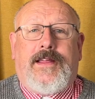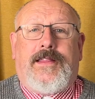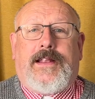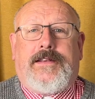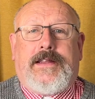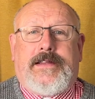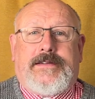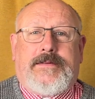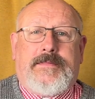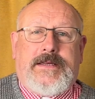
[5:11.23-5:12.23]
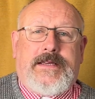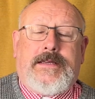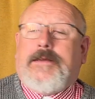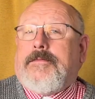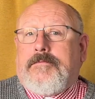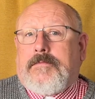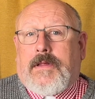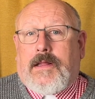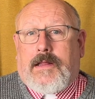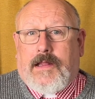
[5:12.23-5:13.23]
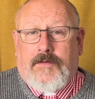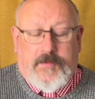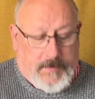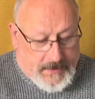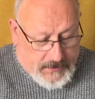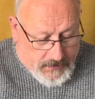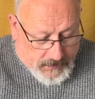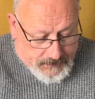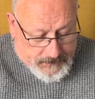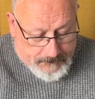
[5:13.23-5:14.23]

their deeds can be loved by God.